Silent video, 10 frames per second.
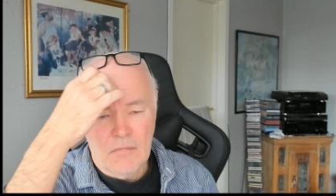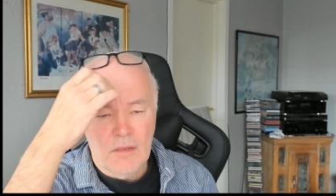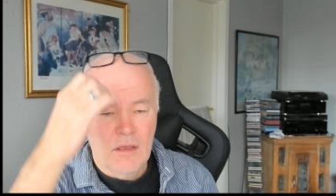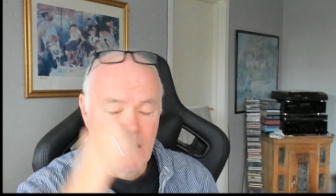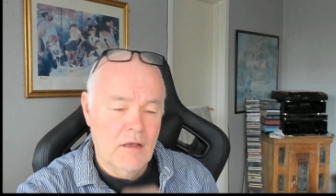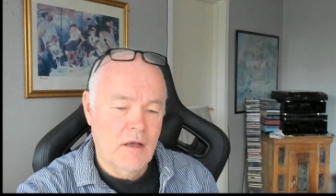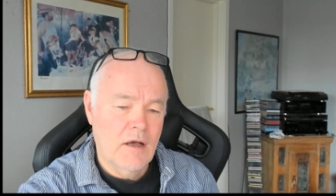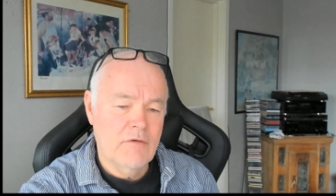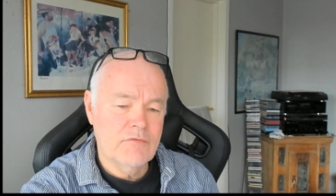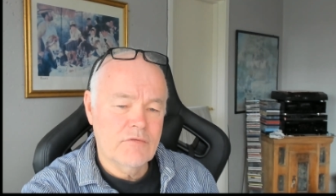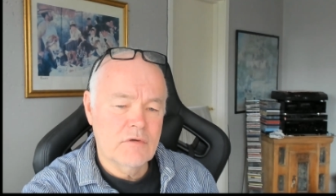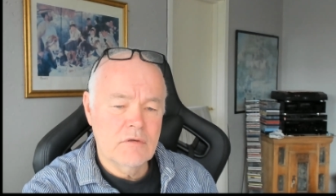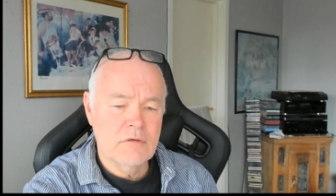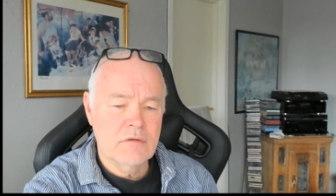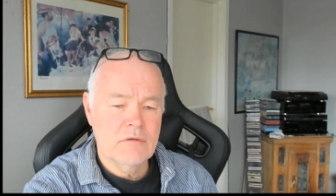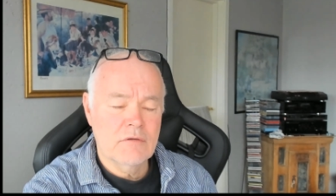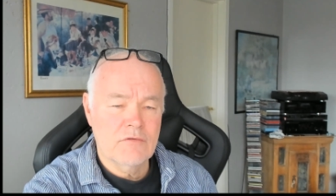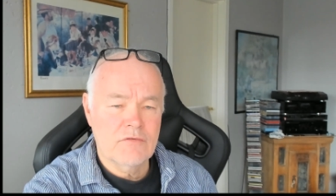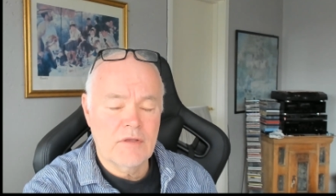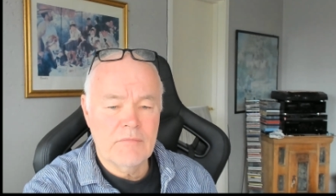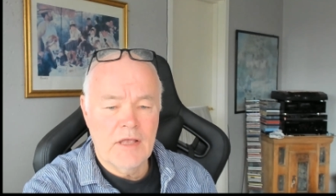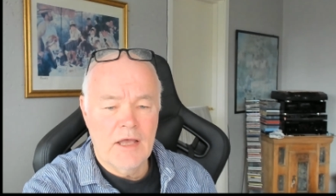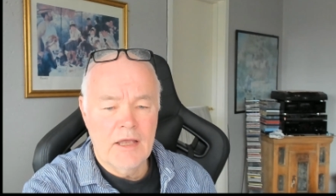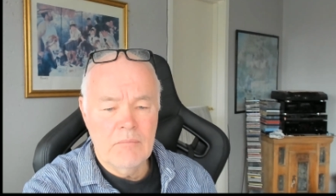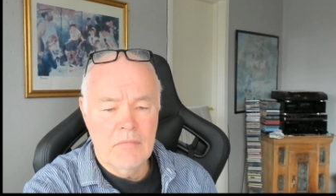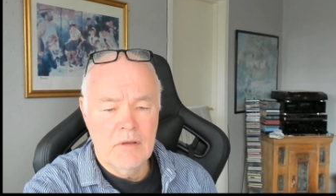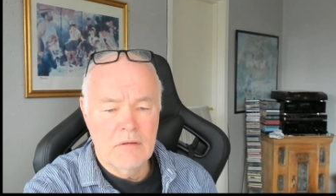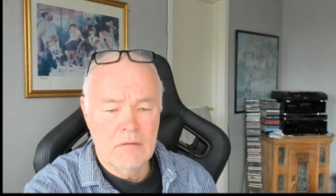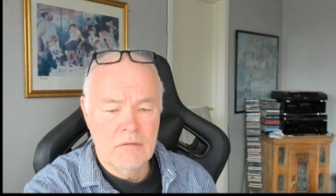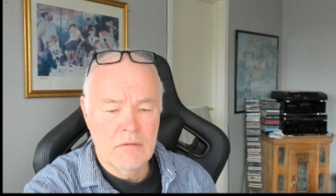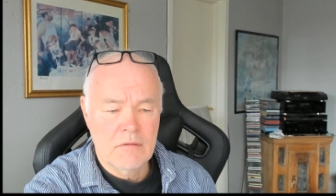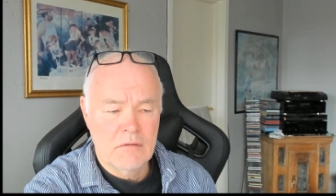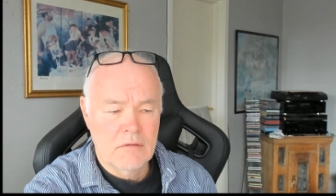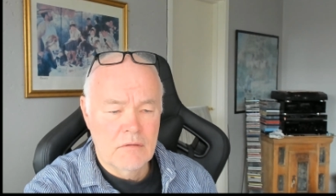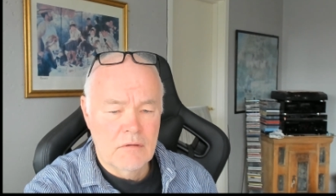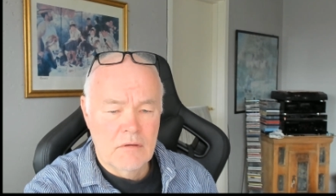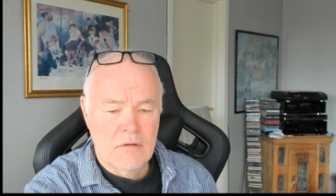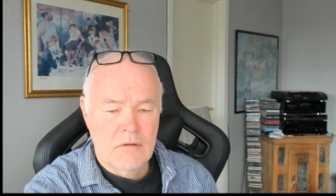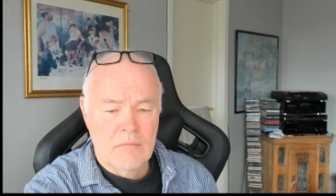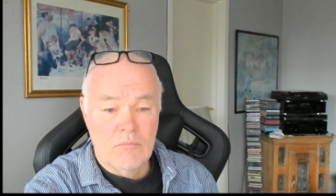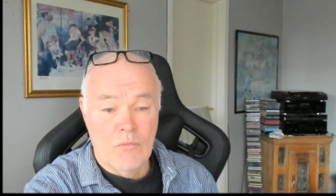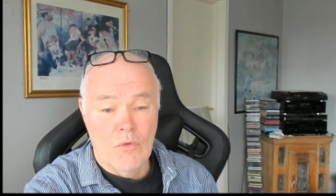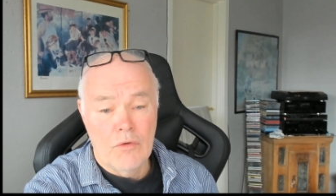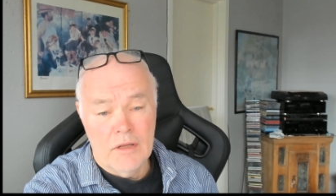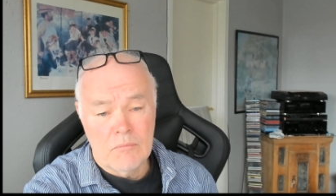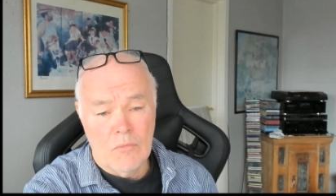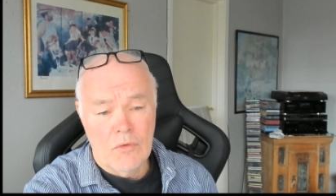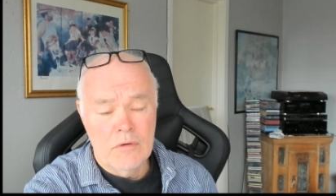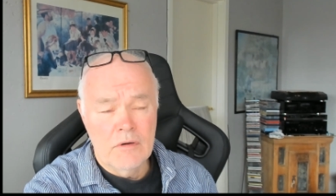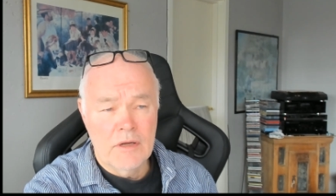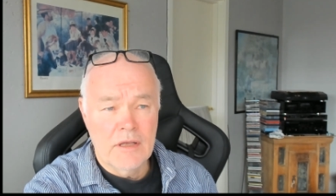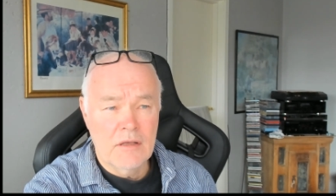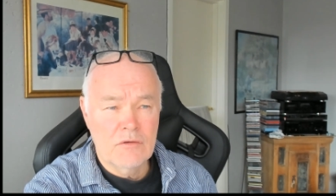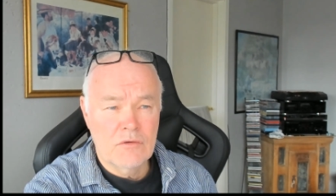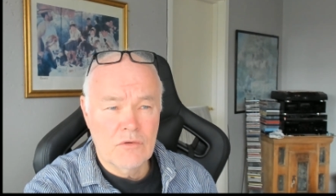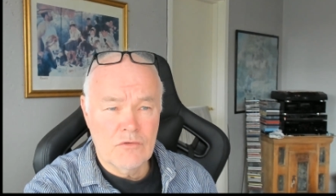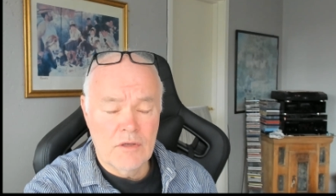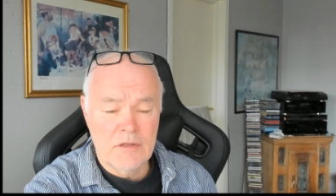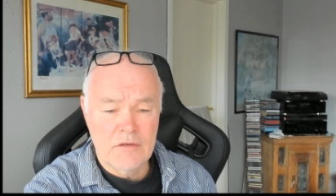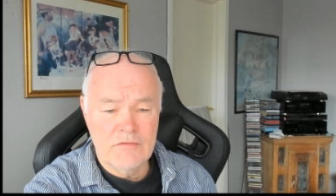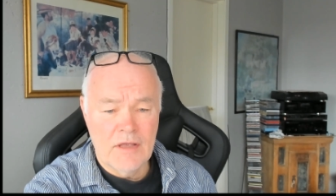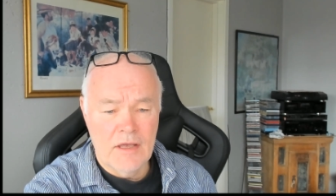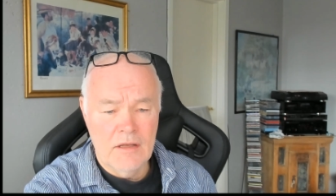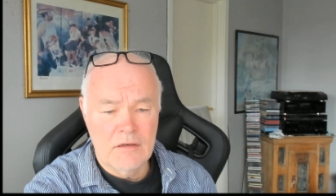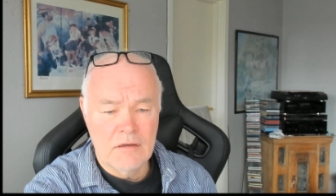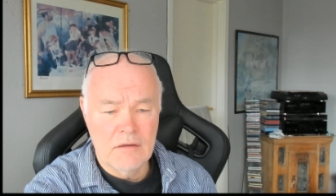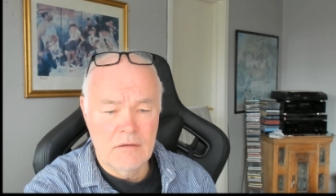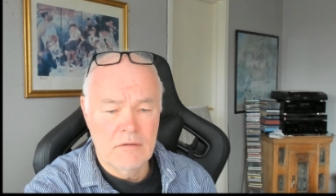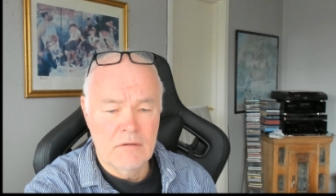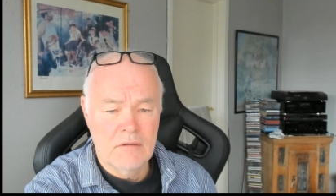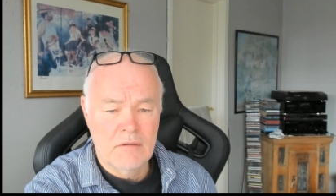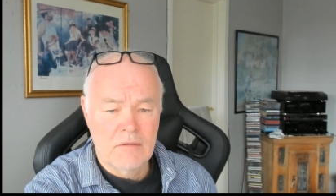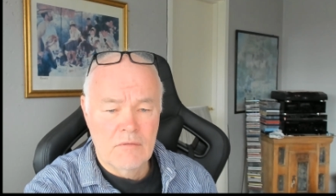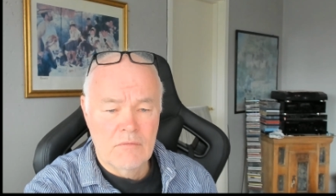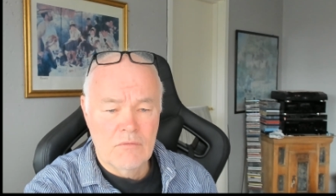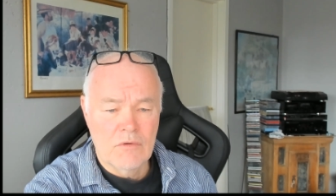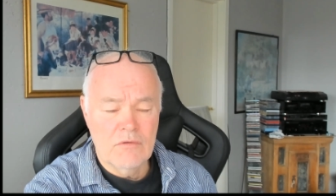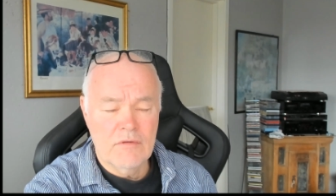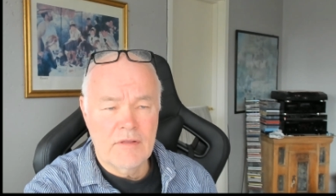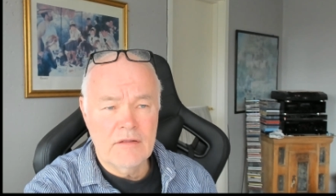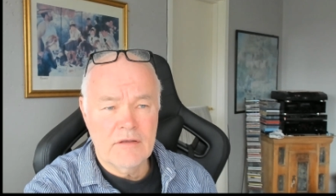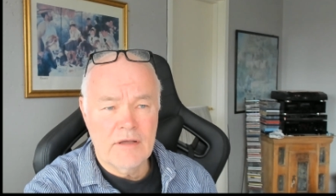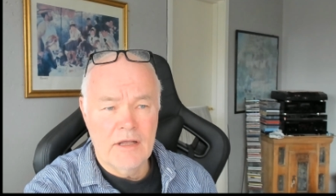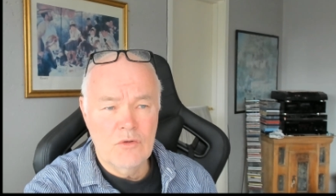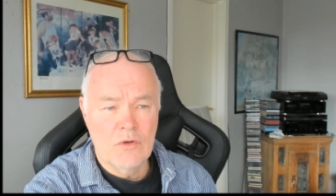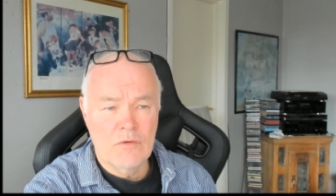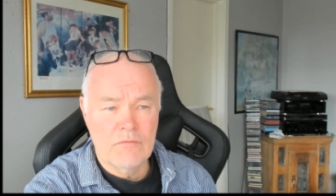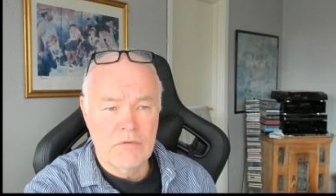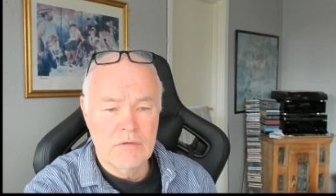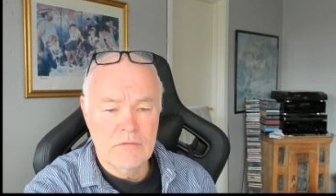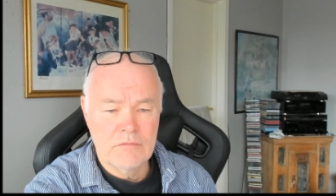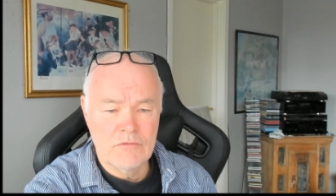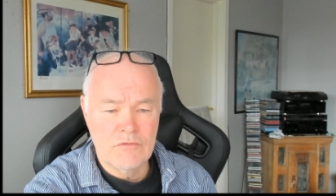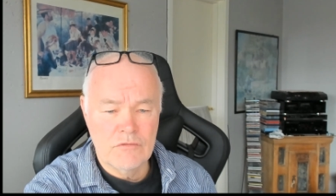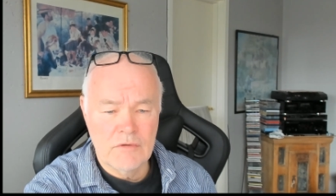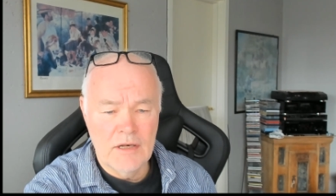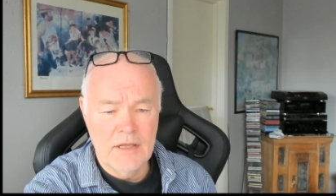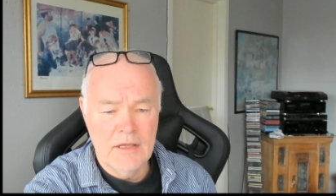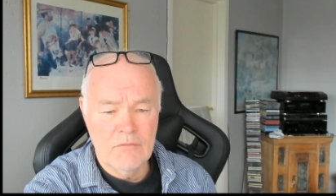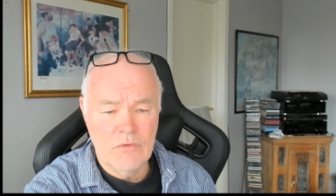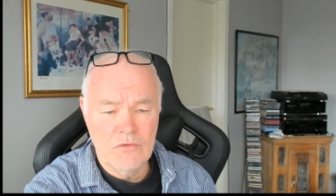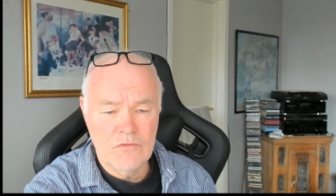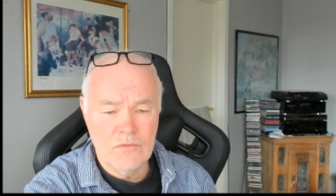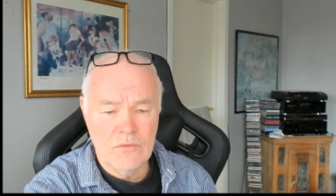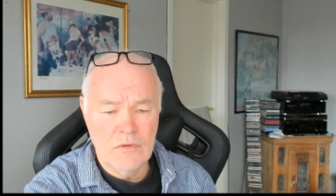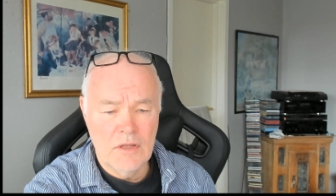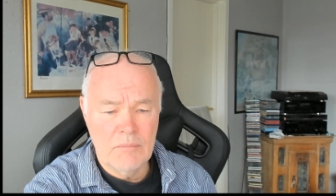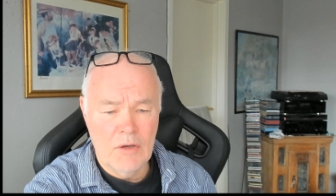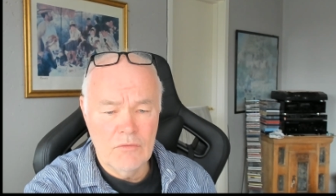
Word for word: After some time, more and more I got to understand what that kind of drilling was all about.